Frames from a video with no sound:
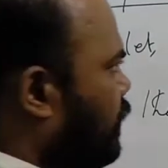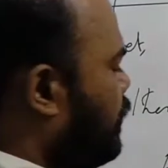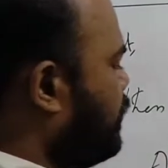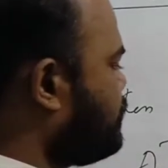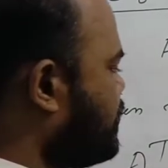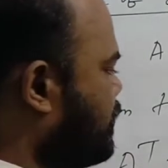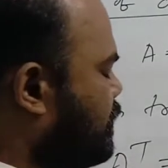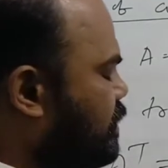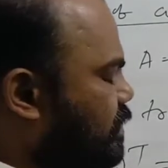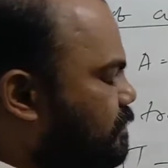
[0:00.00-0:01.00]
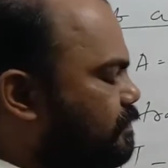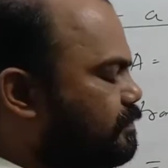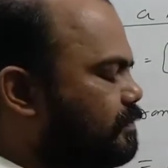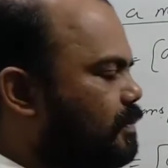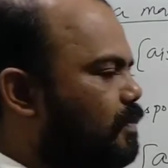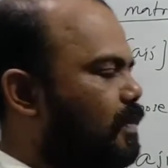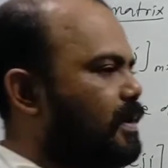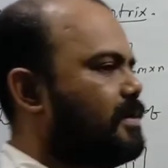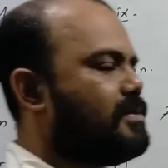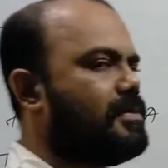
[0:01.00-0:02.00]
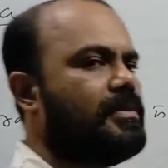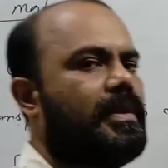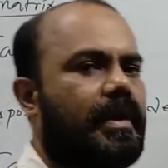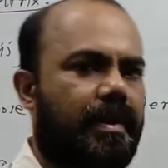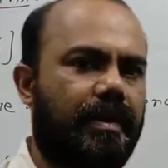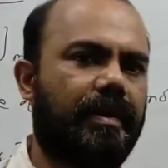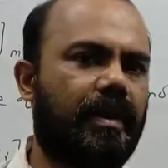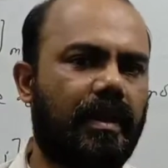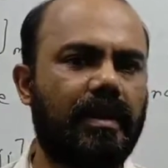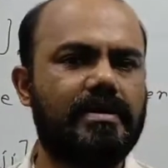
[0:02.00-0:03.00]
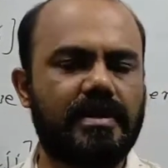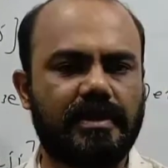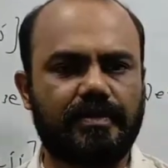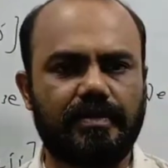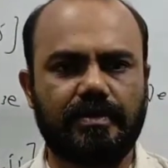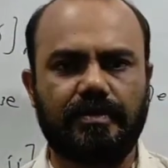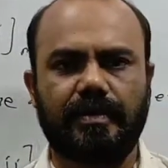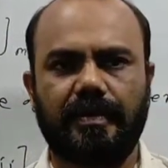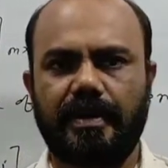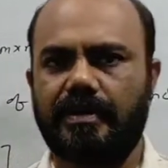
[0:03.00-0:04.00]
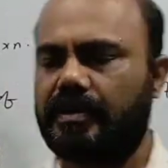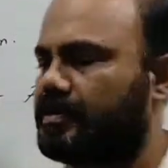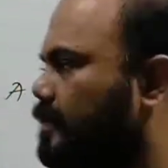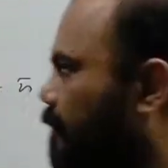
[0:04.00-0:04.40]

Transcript: Now see the thing, what is there in the transpose of a matrix?